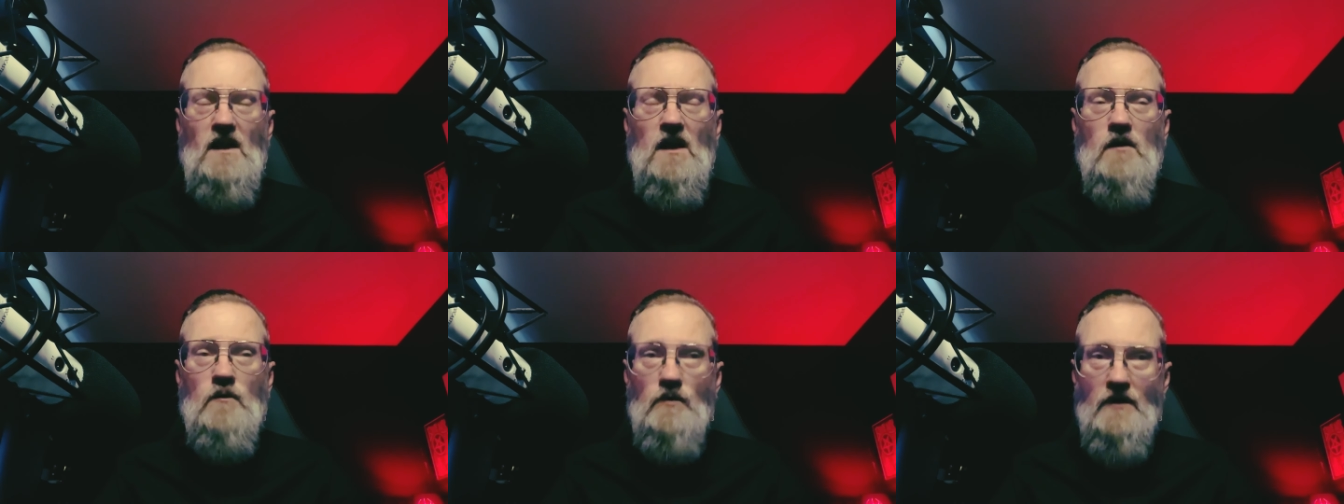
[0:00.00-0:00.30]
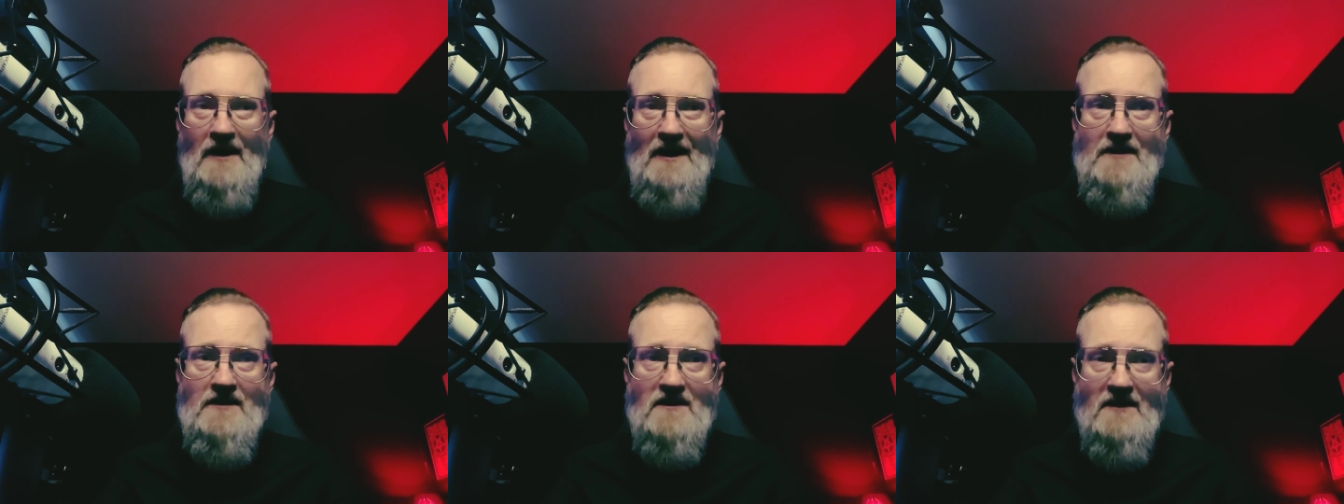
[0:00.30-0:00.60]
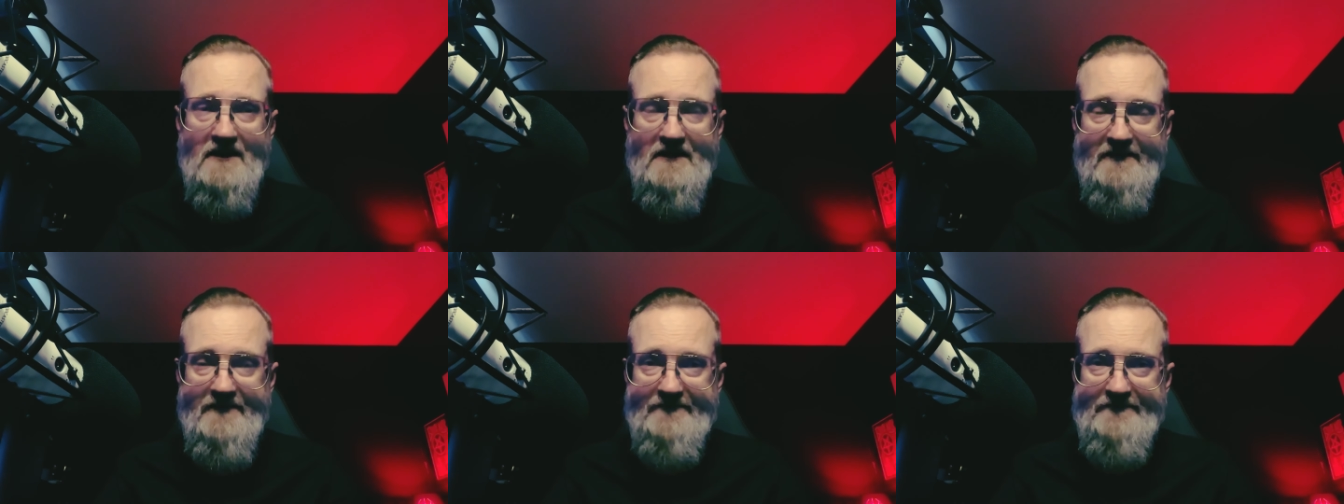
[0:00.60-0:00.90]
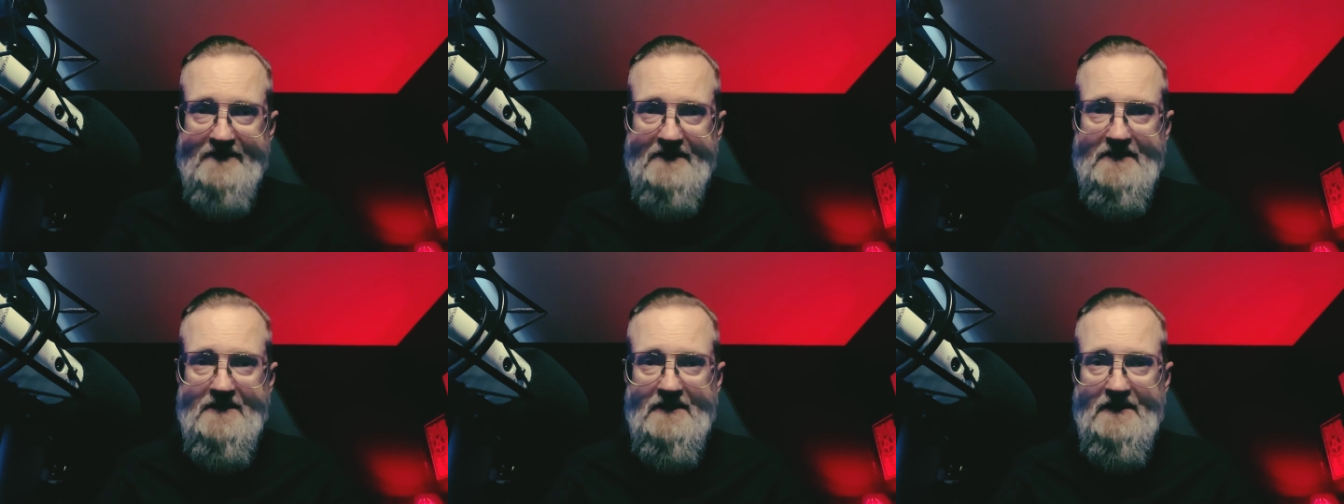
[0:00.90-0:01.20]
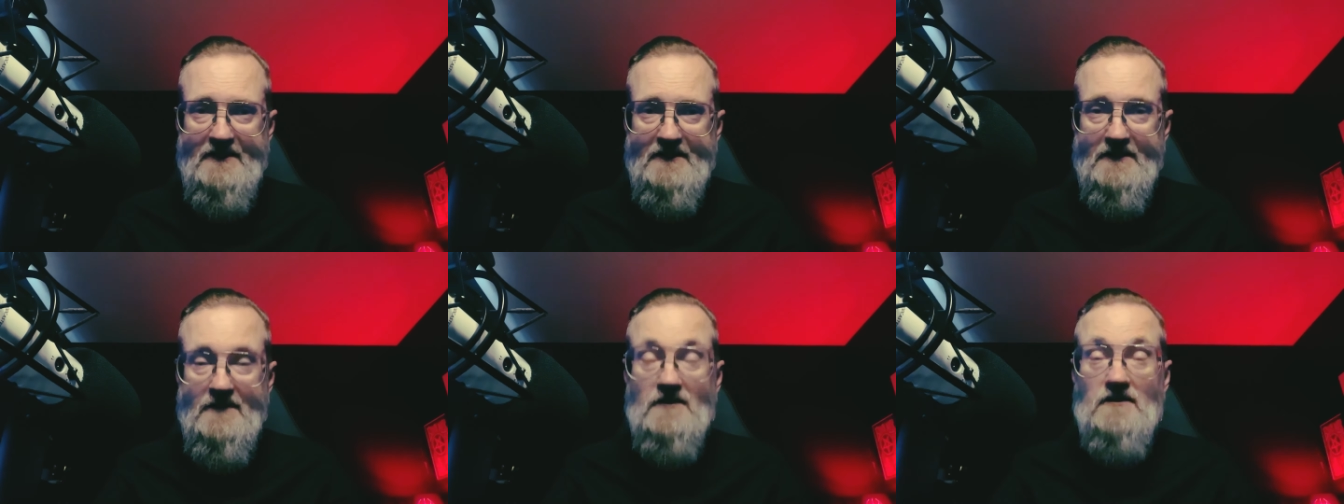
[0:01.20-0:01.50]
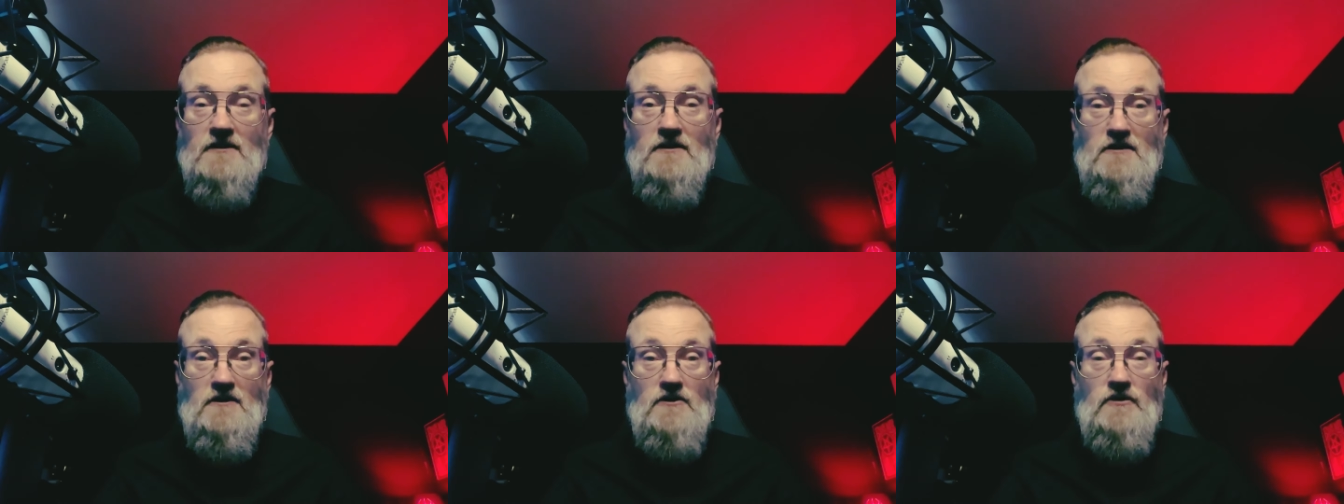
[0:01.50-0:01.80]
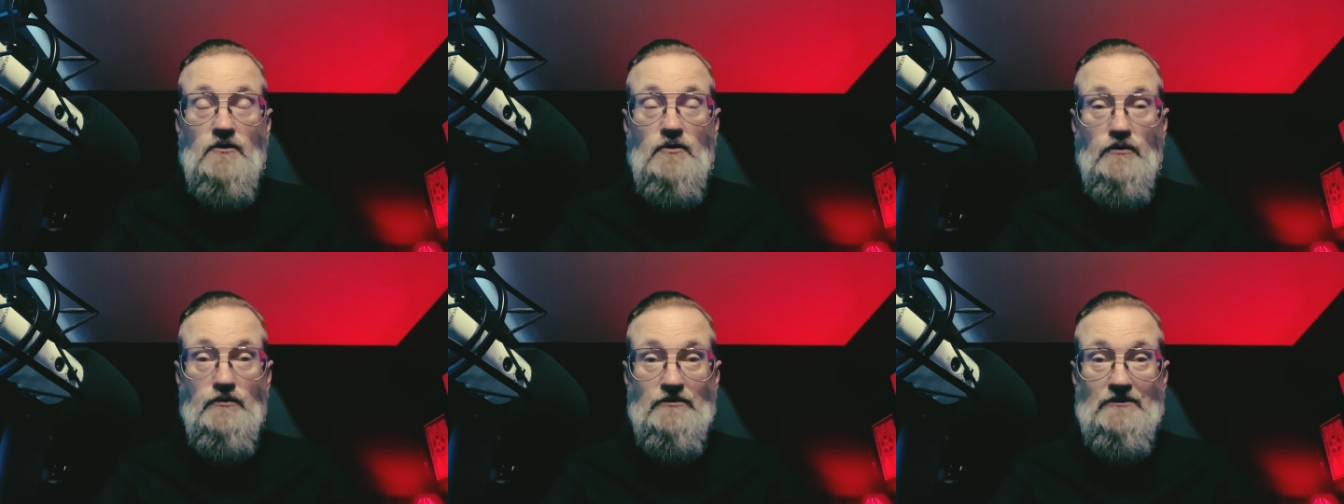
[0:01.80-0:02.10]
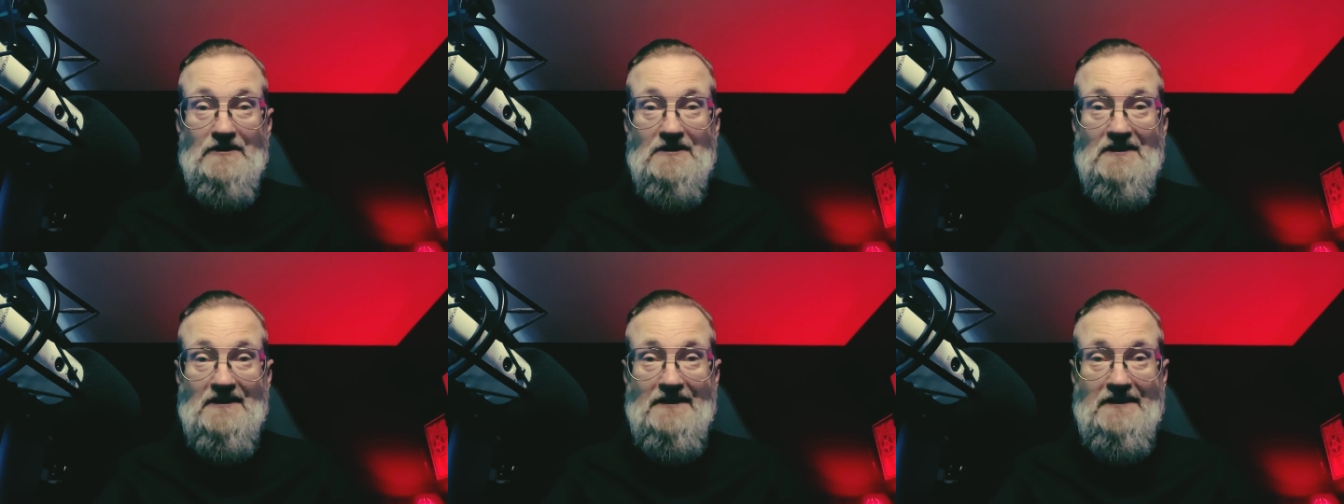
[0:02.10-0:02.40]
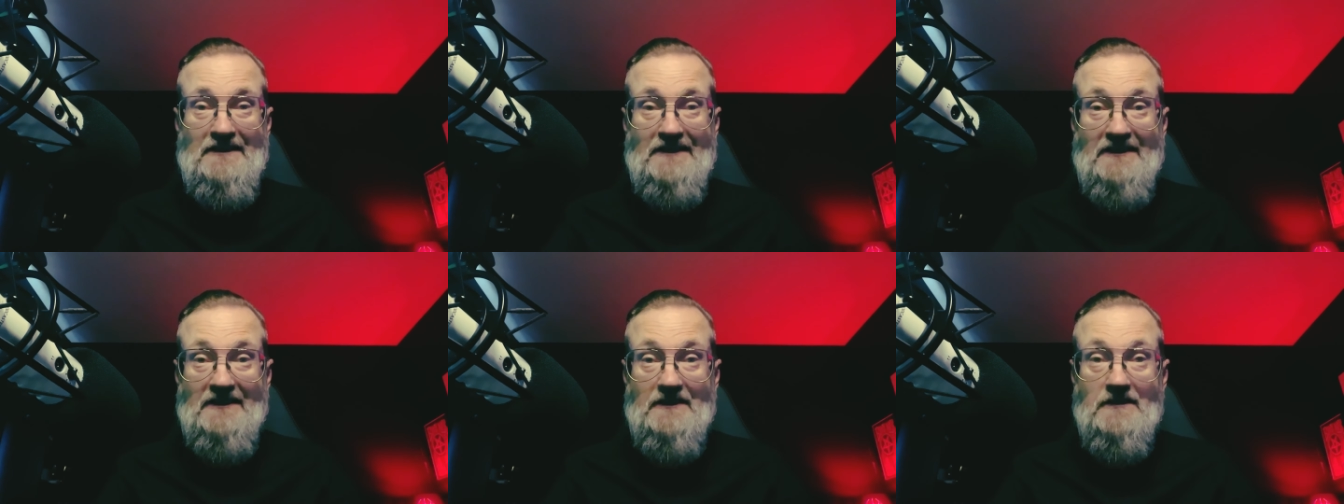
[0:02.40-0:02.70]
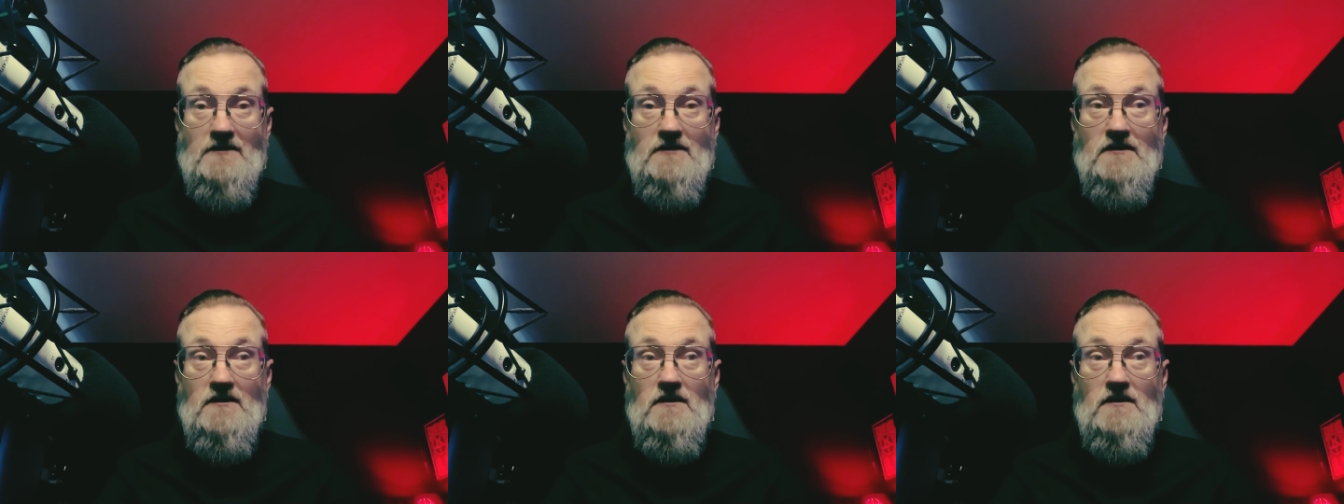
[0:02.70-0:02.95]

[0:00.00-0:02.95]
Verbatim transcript: when I think of feeding Kundalini,